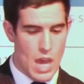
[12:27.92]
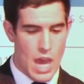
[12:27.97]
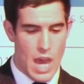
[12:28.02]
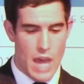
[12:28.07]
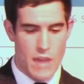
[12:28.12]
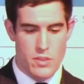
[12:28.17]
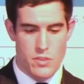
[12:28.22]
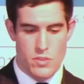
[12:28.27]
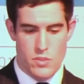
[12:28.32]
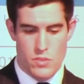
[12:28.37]

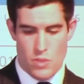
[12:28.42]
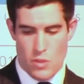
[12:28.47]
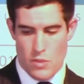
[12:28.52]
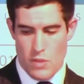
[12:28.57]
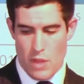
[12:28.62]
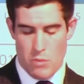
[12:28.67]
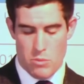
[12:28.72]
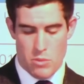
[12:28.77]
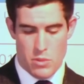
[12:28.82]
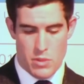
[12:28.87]
and so
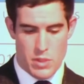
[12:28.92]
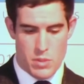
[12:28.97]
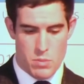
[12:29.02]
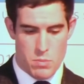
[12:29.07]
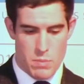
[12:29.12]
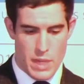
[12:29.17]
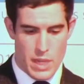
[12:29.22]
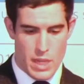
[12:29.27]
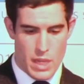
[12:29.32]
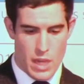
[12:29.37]
that will need to
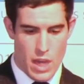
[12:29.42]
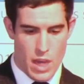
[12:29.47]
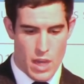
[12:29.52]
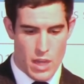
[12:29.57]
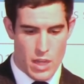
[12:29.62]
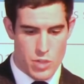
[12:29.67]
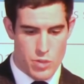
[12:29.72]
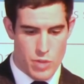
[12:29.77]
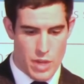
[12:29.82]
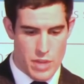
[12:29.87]
be
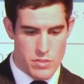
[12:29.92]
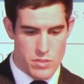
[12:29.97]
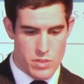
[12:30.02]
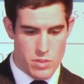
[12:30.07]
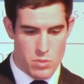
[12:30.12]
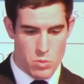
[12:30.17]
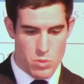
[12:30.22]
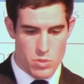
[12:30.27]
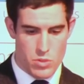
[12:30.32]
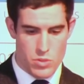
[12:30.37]
addressed
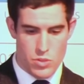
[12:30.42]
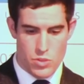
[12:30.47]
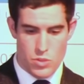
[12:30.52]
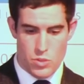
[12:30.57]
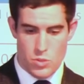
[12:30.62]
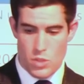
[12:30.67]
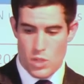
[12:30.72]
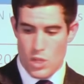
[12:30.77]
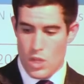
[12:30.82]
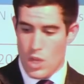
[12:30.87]
in order
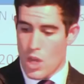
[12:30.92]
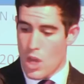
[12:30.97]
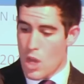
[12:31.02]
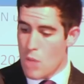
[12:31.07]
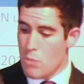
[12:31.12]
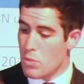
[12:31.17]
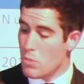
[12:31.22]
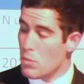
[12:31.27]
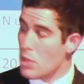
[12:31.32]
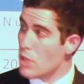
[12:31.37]
to
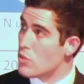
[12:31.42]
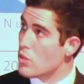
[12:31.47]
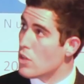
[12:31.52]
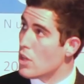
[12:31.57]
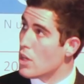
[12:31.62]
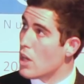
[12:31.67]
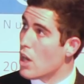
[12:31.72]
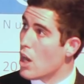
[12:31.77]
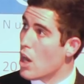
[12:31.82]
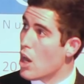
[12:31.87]
promote
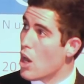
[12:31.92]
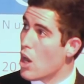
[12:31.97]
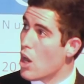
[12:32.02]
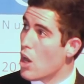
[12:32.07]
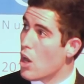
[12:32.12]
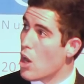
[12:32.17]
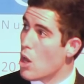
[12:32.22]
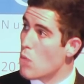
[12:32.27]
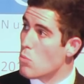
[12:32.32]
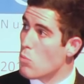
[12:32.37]
a
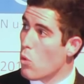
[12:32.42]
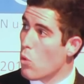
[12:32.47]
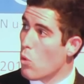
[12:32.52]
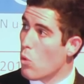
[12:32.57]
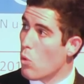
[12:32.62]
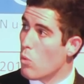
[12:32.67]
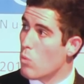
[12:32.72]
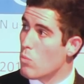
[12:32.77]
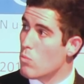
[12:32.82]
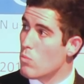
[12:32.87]

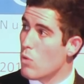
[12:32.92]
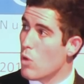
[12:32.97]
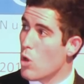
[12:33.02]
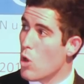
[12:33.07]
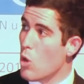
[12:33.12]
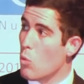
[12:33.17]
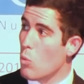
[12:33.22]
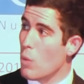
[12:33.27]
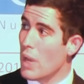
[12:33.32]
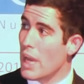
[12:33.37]
more
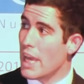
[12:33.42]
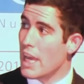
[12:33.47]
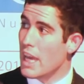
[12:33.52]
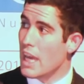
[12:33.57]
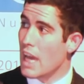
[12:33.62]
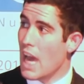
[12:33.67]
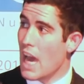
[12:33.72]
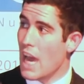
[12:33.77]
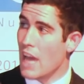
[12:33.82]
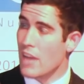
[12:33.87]

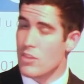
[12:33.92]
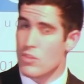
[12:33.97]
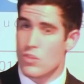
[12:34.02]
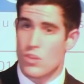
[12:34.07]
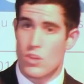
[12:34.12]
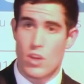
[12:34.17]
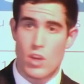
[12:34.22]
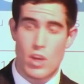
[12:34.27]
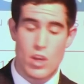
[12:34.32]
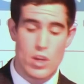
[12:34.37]
willing and
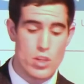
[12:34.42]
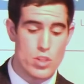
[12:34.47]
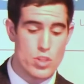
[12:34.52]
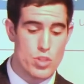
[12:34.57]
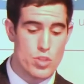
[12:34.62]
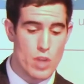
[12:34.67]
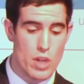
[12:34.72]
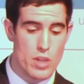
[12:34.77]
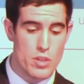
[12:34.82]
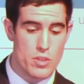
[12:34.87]

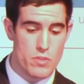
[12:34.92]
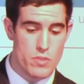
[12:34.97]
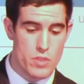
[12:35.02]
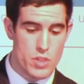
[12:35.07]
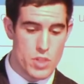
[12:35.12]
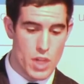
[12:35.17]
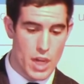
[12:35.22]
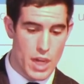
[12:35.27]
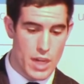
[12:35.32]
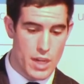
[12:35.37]
constructive
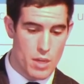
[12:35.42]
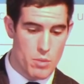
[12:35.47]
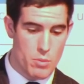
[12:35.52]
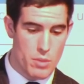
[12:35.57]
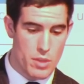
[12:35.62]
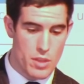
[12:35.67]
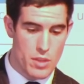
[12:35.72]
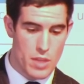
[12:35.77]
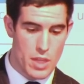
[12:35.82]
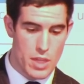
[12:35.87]
China
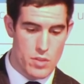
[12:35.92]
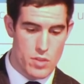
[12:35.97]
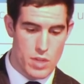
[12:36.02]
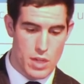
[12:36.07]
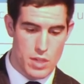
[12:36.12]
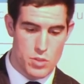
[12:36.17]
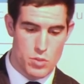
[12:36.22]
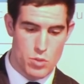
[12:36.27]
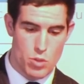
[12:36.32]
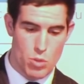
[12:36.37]
within the
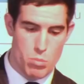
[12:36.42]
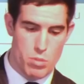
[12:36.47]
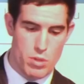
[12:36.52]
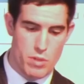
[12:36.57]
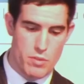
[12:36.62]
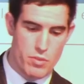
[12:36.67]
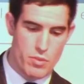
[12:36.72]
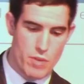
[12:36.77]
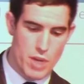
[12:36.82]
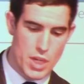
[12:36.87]
international
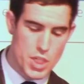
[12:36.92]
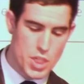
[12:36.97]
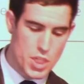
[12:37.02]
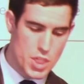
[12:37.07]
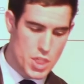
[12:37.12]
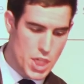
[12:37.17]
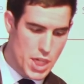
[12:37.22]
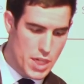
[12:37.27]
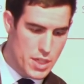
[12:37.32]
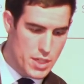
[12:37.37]
non-proliferation
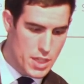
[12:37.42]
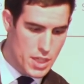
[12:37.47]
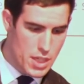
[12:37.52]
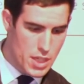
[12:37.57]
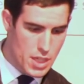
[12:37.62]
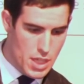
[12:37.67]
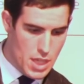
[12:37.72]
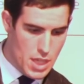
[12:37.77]
agenda.